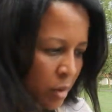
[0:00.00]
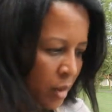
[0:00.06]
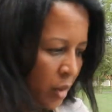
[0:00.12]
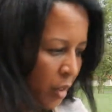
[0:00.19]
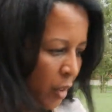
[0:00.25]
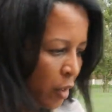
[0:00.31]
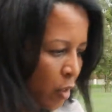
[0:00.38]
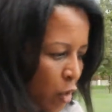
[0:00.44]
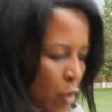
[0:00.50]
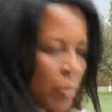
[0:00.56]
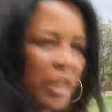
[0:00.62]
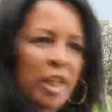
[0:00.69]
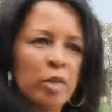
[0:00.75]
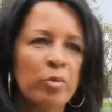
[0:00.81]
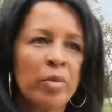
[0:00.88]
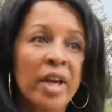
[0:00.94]

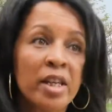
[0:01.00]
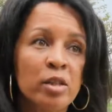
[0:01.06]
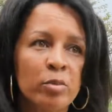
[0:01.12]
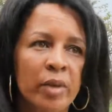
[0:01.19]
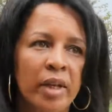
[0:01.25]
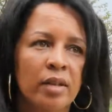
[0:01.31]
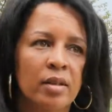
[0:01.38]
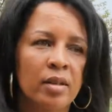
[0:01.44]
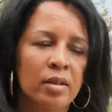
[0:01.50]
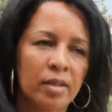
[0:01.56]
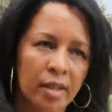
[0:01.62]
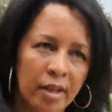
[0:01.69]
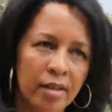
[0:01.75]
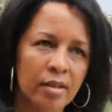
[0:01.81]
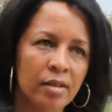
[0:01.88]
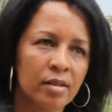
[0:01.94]
recommend best bait
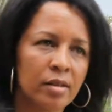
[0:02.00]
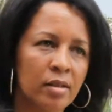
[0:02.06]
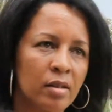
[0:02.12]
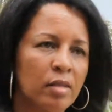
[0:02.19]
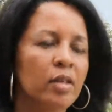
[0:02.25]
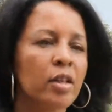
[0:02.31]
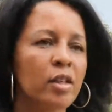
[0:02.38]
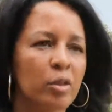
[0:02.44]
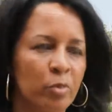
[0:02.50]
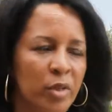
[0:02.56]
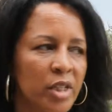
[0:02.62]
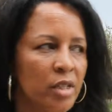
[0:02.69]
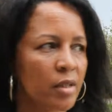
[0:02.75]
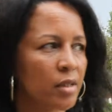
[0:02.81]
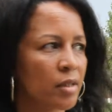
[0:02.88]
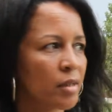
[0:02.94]
trees, tree
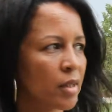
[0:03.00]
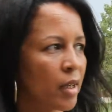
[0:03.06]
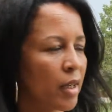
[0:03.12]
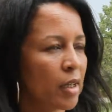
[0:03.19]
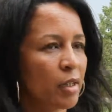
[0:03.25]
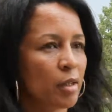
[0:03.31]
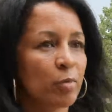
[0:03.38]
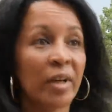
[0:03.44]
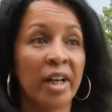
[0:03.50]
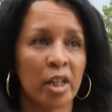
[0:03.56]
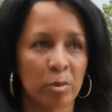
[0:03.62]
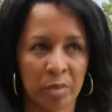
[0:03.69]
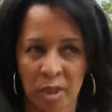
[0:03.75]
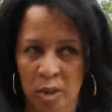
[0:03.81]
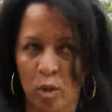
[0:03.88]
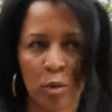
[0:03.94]
species and
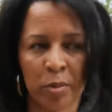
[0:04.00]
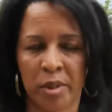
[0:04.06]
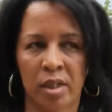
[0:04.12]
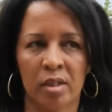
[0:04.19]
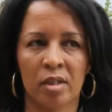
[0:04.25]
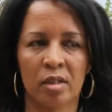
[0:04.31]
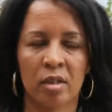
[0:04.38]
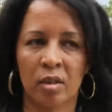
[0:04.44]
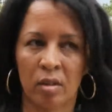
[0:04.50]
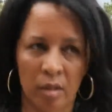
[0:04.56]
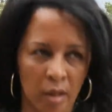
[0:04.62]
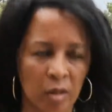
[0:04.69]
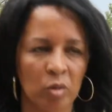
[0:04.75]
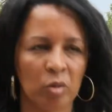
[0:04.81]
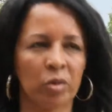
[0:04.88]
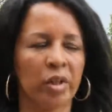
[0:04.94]
management options,
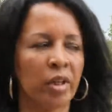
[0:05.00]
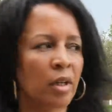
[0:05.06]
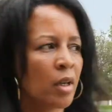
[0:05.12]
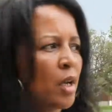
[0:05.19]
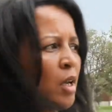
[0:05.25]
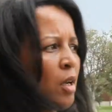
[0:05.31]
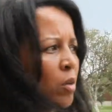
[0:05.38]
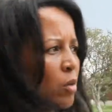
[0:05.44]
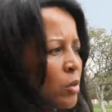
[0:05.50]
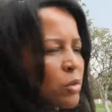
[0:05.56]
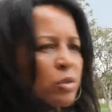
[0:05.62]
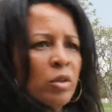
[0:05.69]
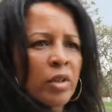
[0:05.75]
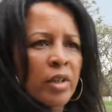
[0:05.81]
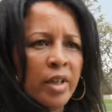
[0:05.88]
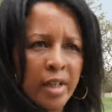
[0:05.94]
including
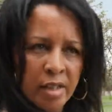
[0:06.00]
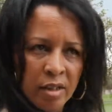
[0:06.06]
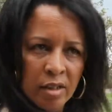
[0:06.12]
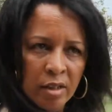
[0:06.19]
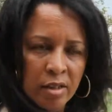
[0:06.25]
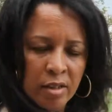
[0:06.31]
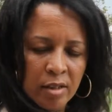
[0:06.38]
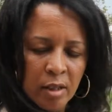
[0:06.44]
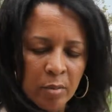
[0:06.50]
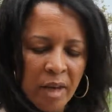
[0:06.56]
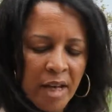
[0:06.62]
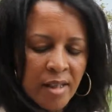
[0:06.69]
controlled grazing system.